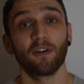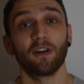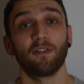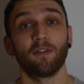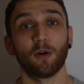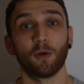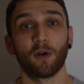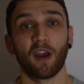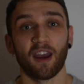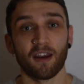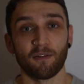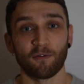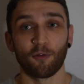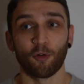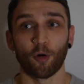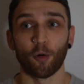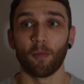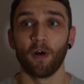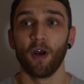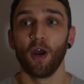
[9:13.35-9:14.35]
if you came
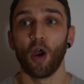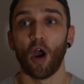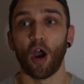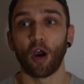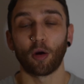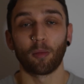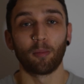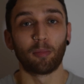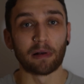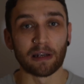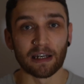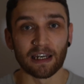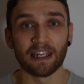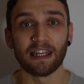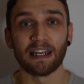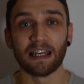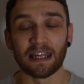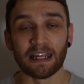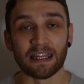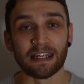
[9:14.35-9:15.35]
from a
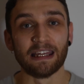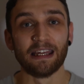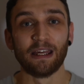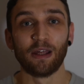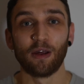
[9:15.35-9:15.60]
completely